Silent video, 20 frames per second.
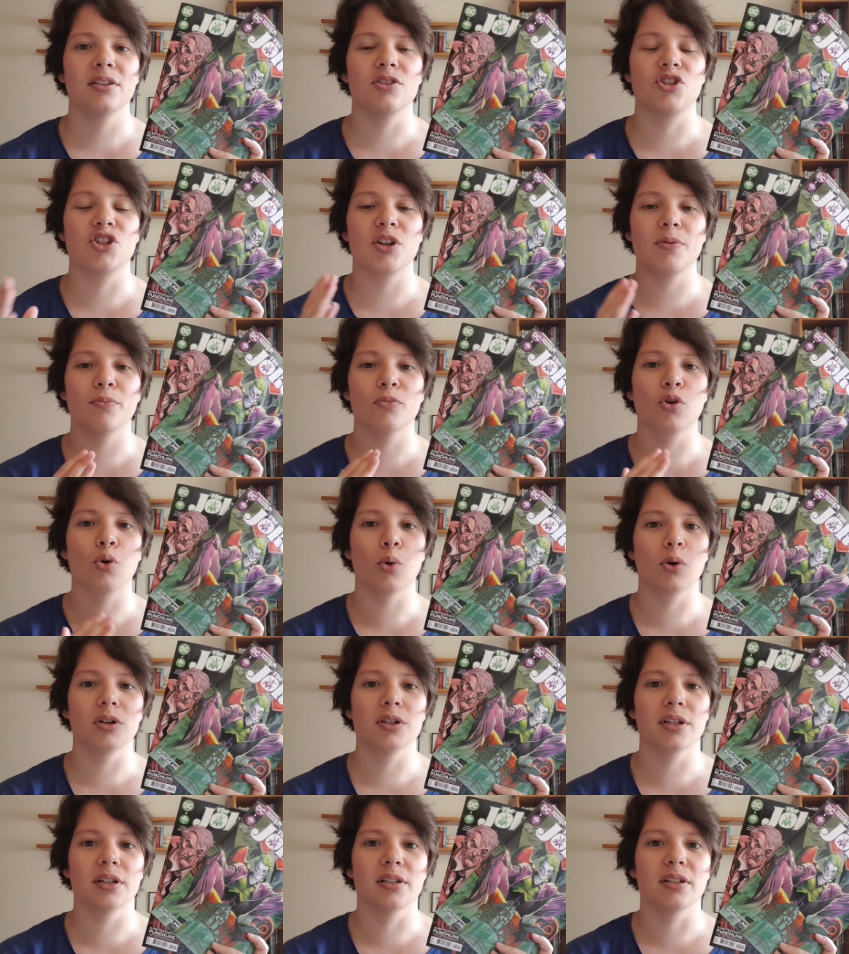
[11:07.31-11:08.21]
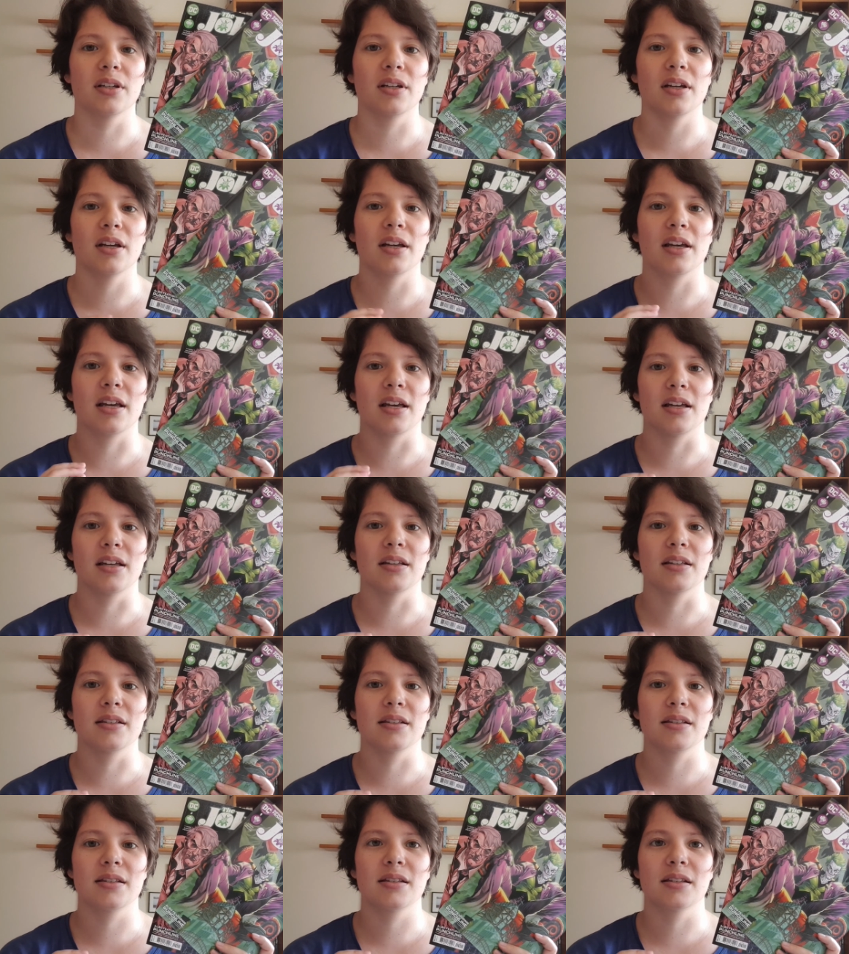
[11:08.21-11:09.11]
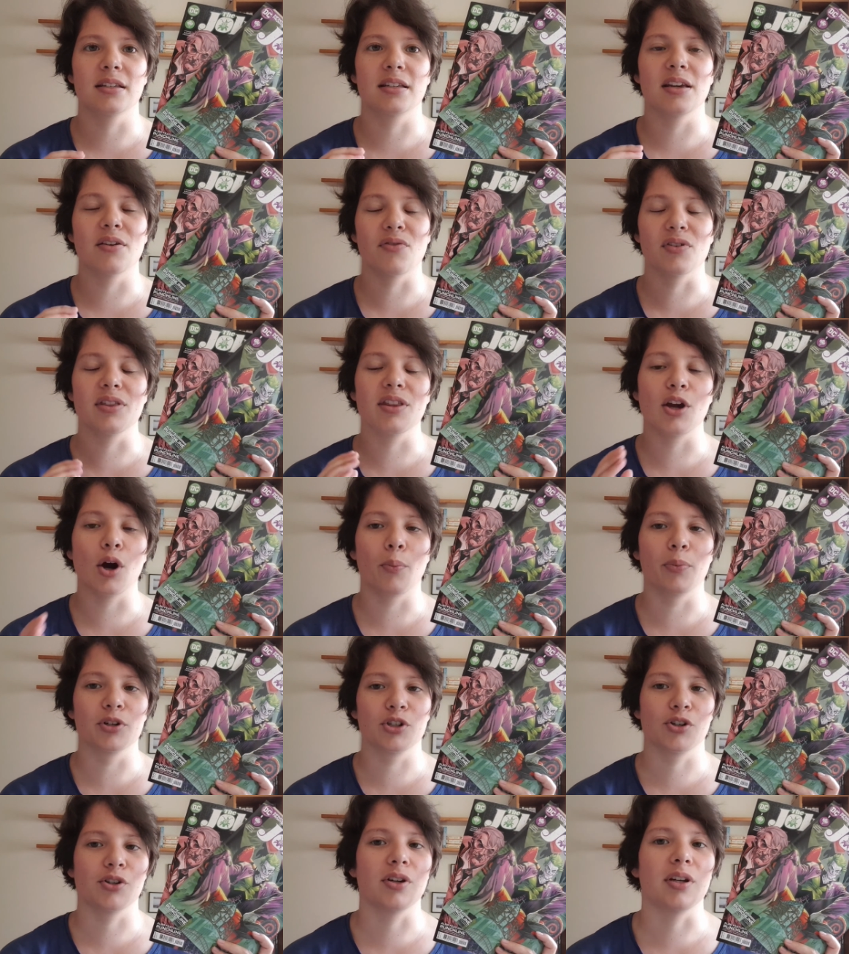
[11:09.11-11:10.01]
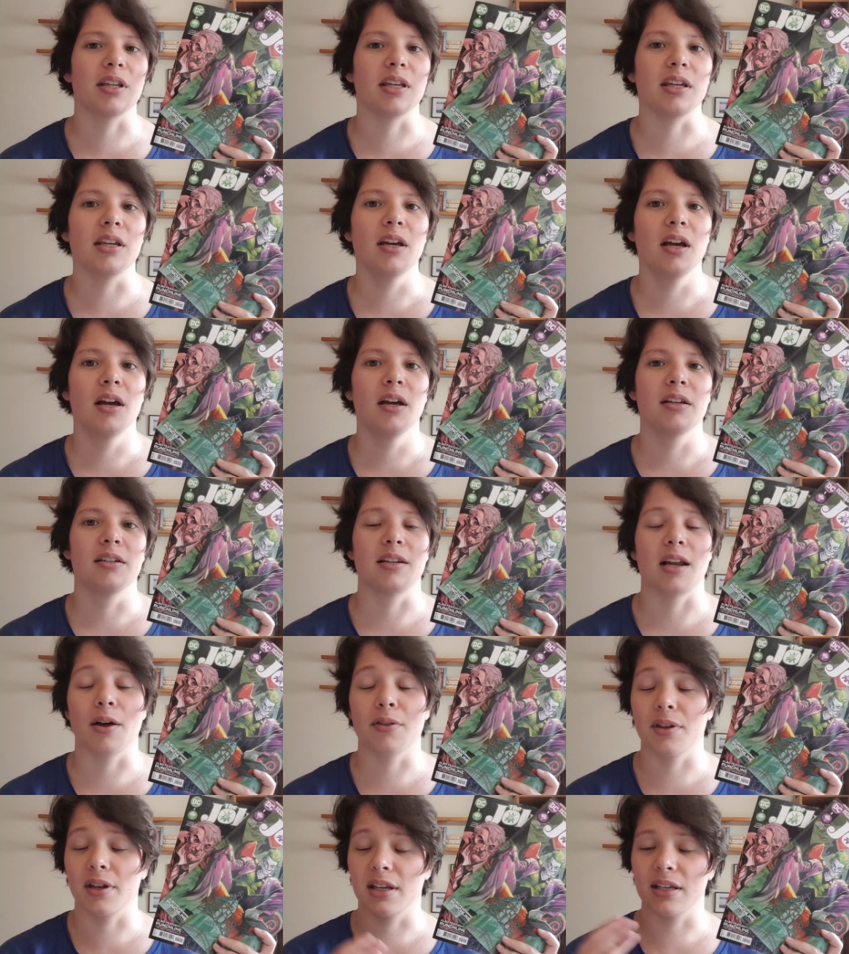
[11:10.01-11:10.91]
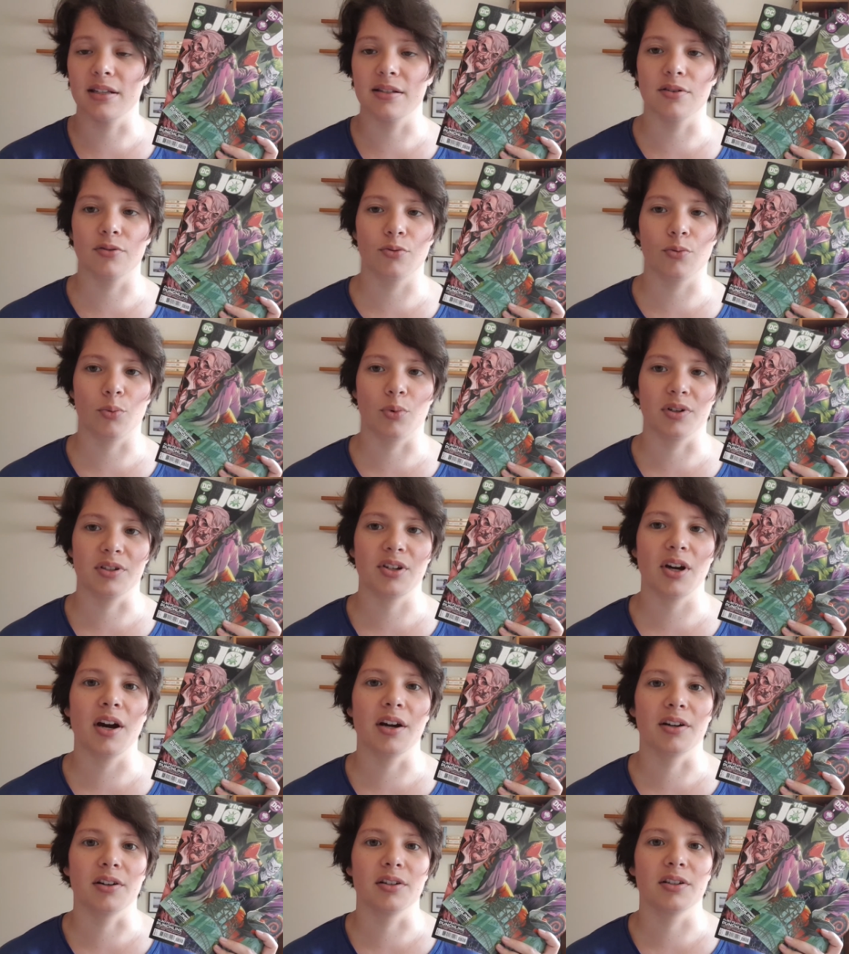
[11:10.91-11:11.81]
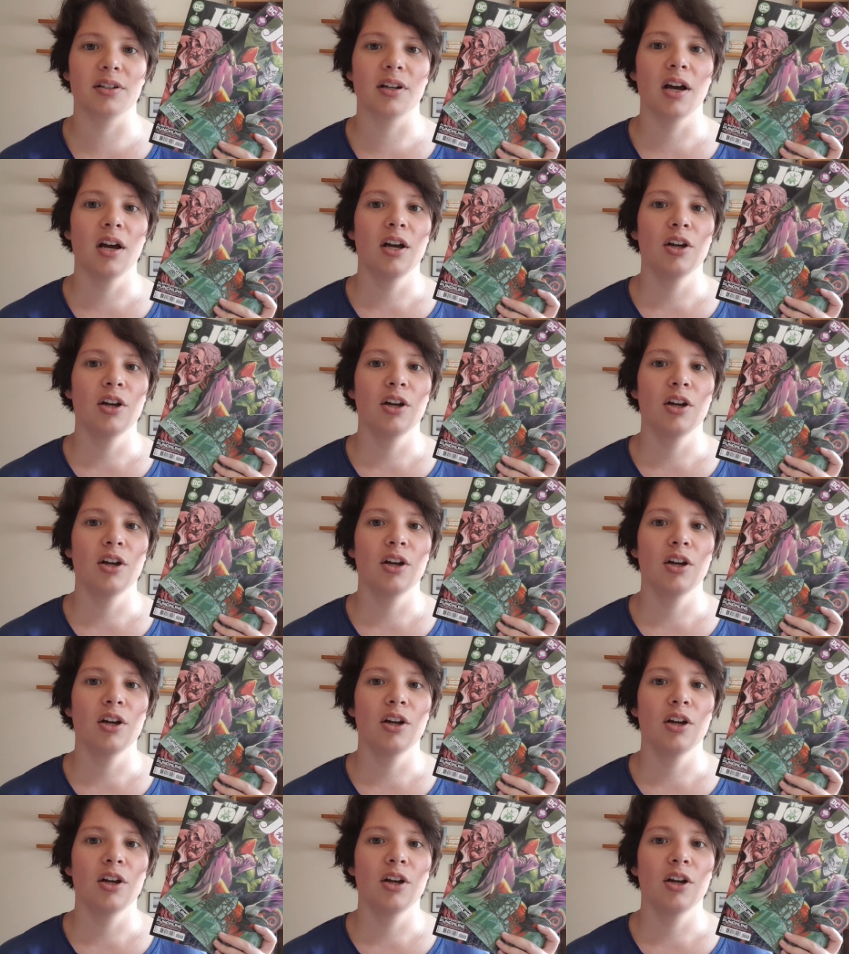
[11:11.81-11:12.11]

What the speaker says: Jim Gordon is given the opportunity, now that he's retired,